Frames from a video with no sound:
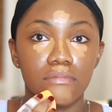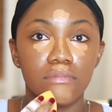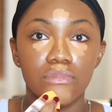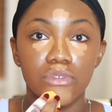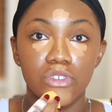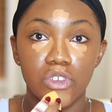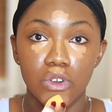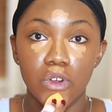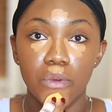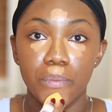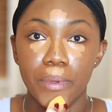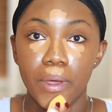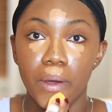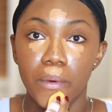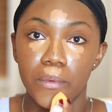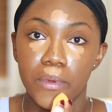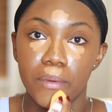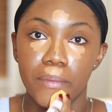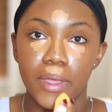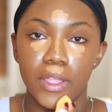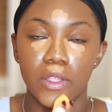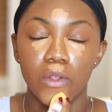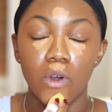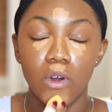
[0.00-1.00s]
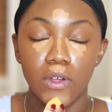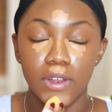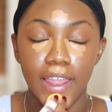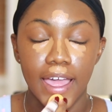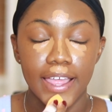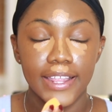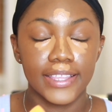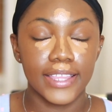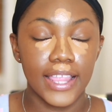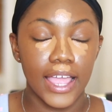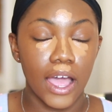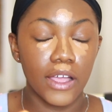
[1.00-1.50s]
European women, or
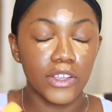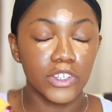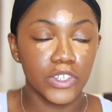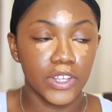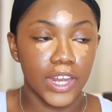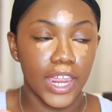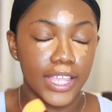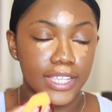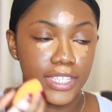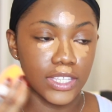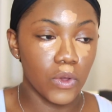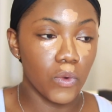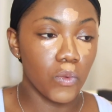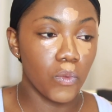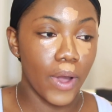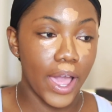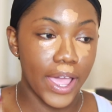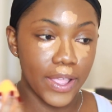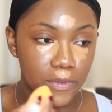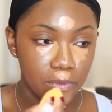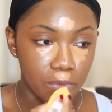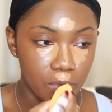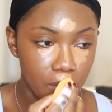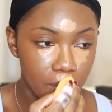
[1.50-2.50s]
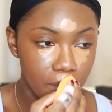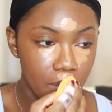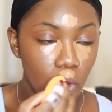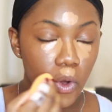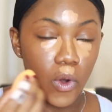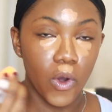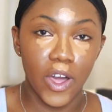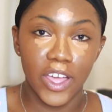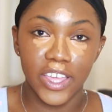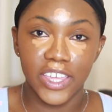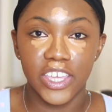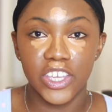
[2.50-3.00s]
like, should I say white women or
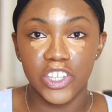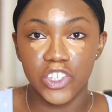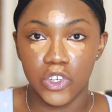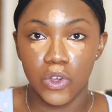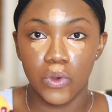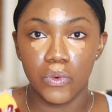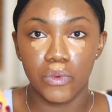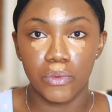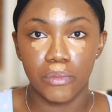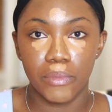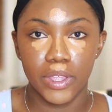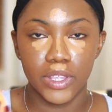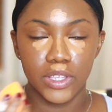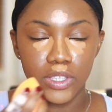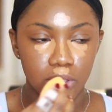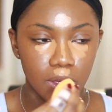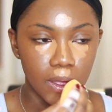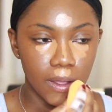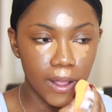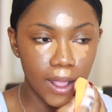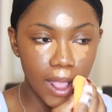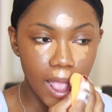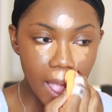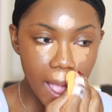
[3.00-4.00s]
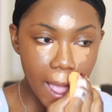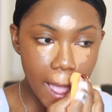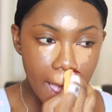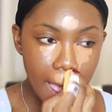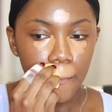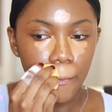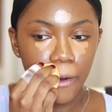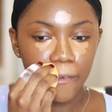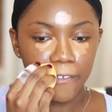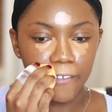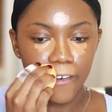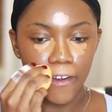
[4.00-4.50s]
Caucasian women, sorry.
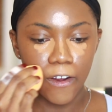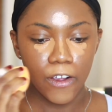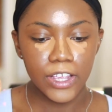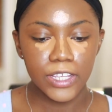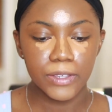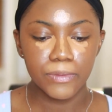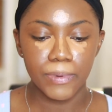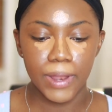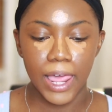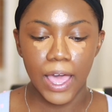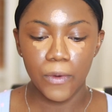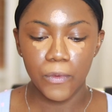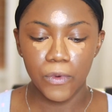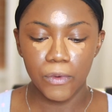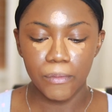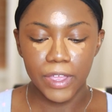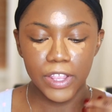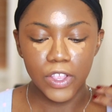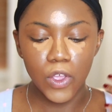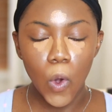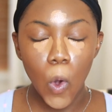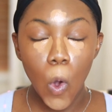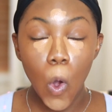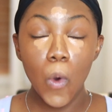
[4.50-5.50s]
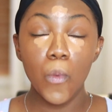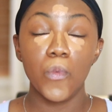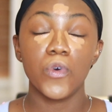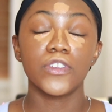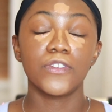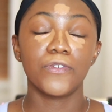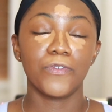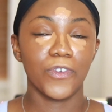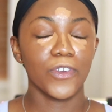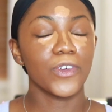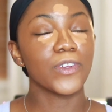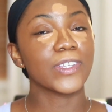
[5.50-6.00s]
But for us black women, it
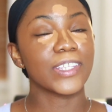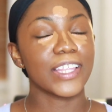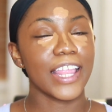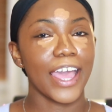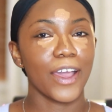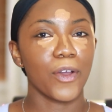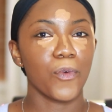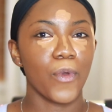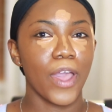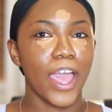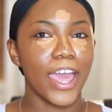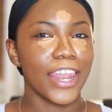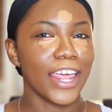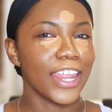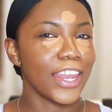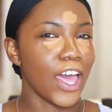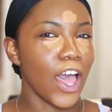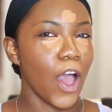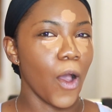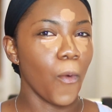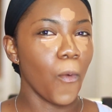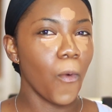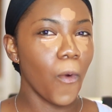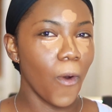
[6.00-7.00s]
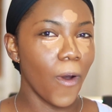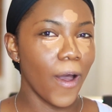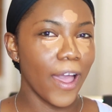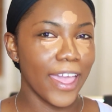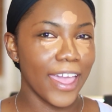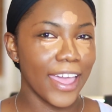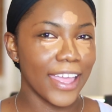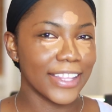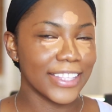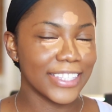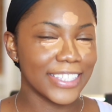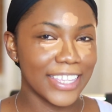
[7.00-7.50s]
almost feels like we're an
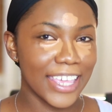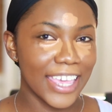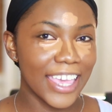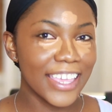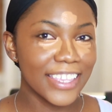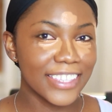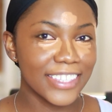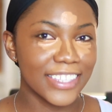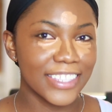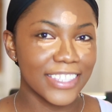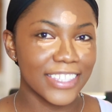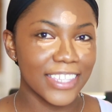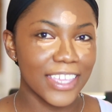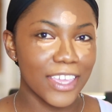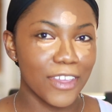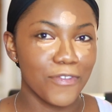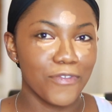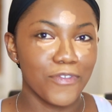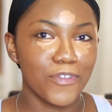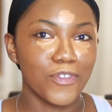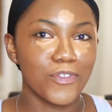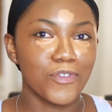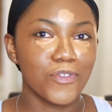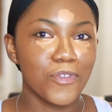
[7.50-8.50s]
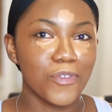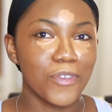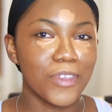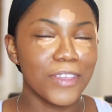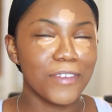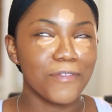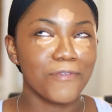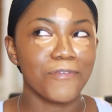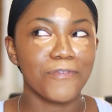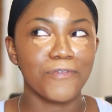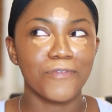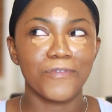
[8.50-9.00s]
acquired taste,
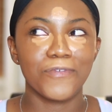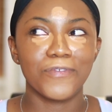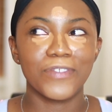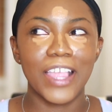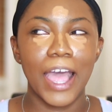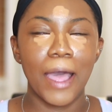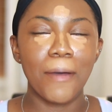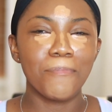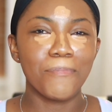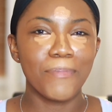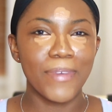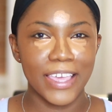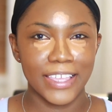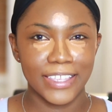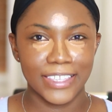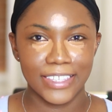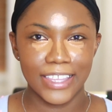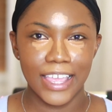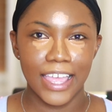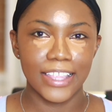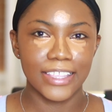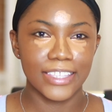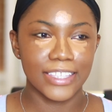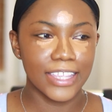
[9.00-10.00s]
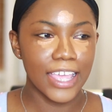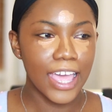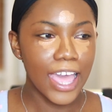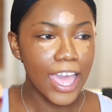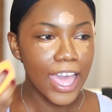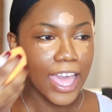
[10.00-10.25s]
if that makes sense.